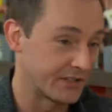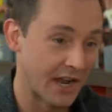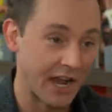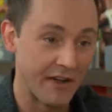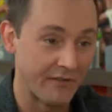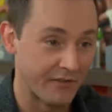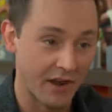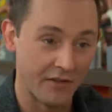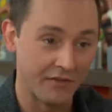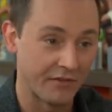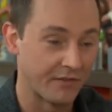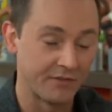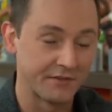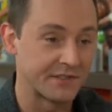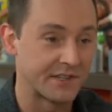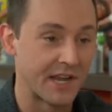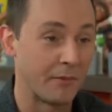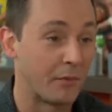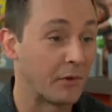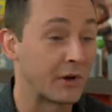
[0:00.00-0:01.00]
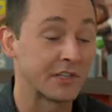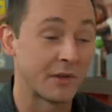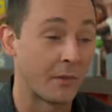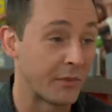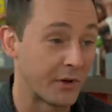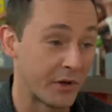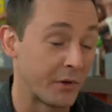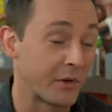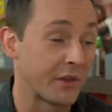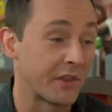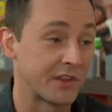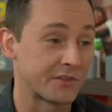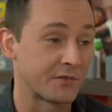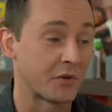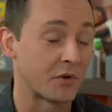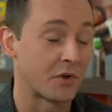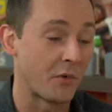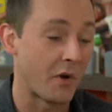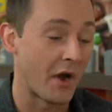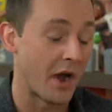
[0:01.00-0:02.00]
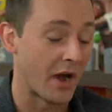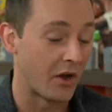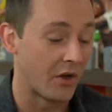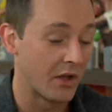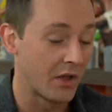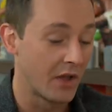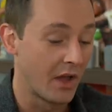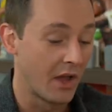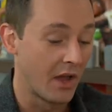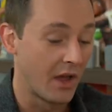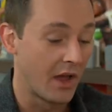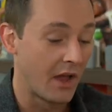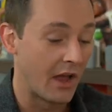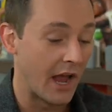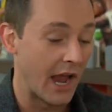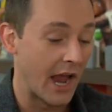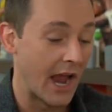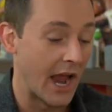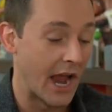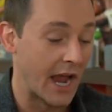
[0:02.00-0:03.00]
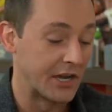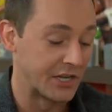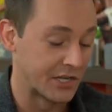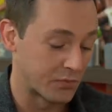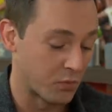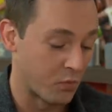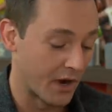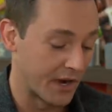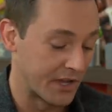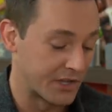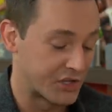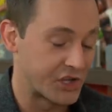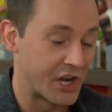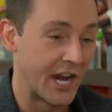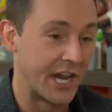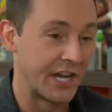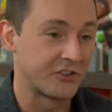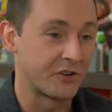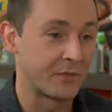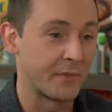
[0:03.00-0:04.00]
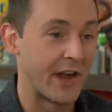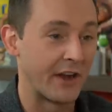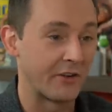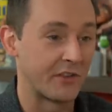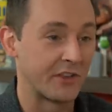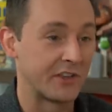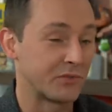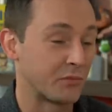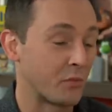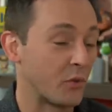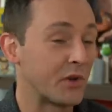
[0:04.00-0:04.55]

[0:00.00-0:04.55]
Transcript: and I have enough of a sample because I've been doing this for a while, and just what has changed for me after these.